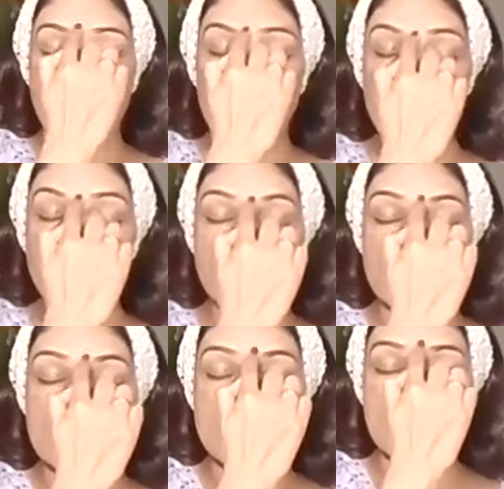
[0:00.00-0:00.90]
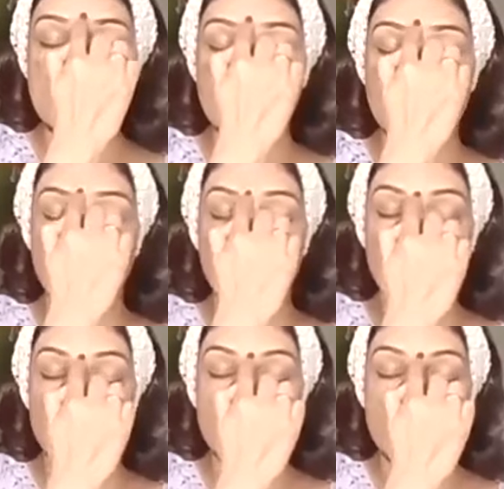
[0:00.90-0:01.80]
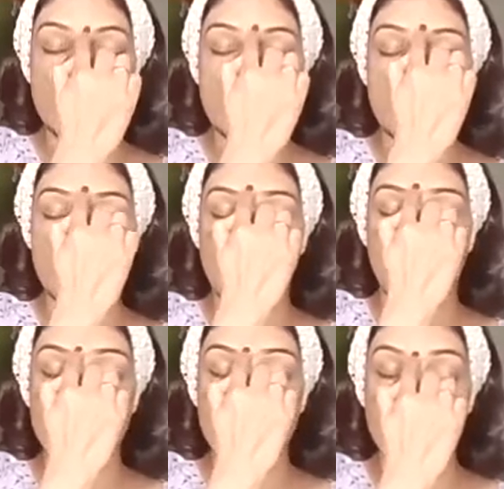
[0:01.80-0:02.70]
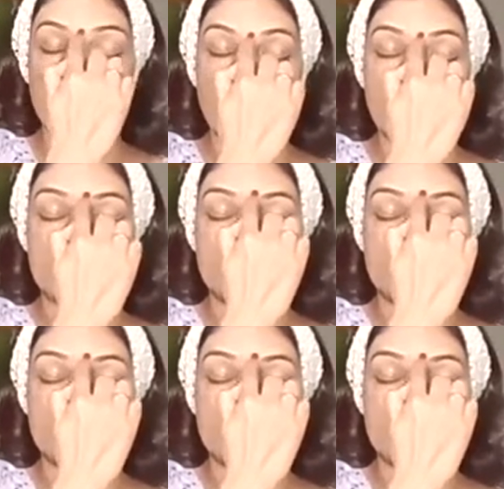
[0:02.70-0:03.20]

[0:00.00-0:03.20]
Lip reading: and the anxiety from this area as well.